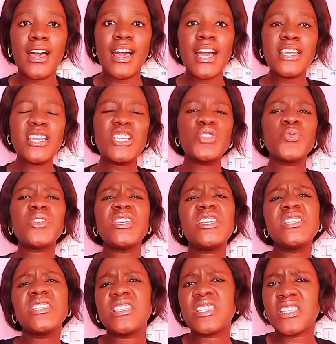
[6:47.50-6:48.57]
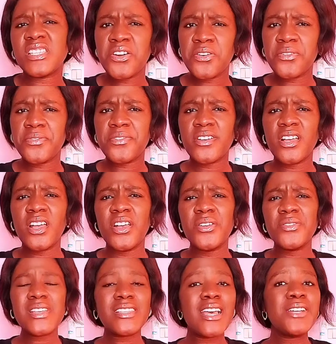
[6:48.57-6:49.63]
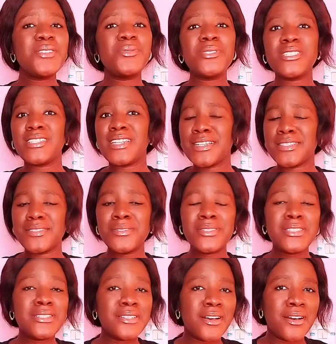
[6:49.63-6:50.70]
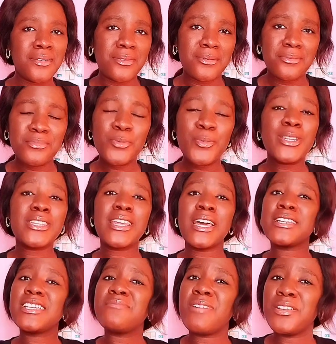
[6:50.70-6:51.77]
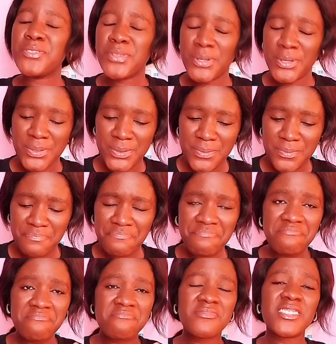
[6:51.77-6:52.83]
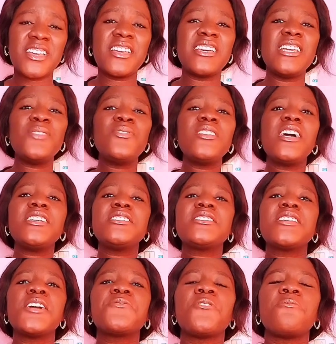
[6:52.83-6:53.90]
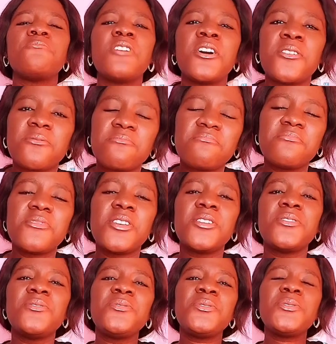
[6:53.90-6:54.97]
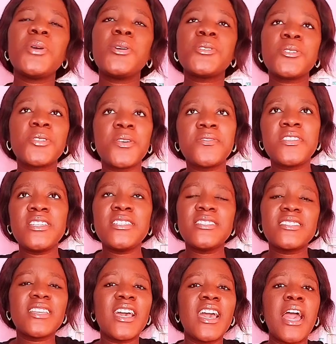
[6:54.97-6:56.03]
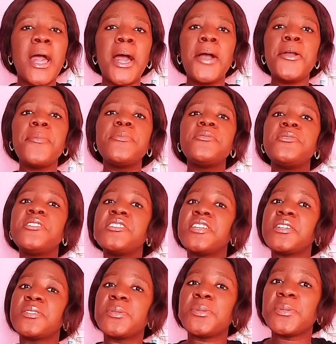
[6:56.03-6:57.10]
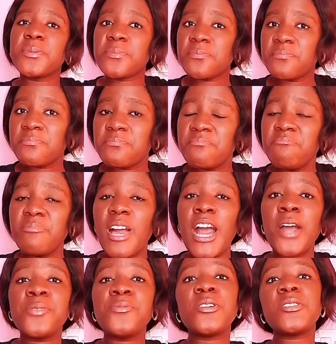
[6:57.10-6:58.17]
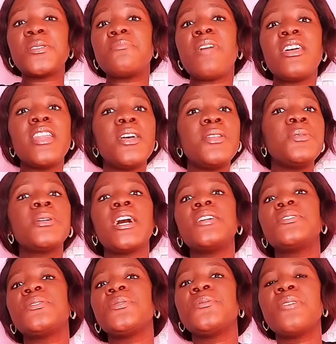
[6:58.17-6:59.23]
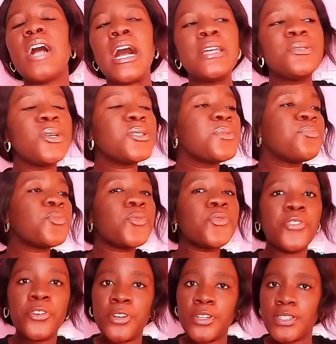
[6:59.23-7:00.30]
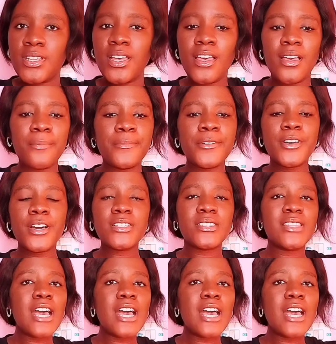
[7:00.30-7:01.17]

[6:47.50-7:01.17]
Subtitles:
and it will ease itself. So I started doing that. You see now, nobody can kill my joy. Even like a child from now, do all sorts of things. I'll not be looking at you. I'll just smile and look at you and just move on, because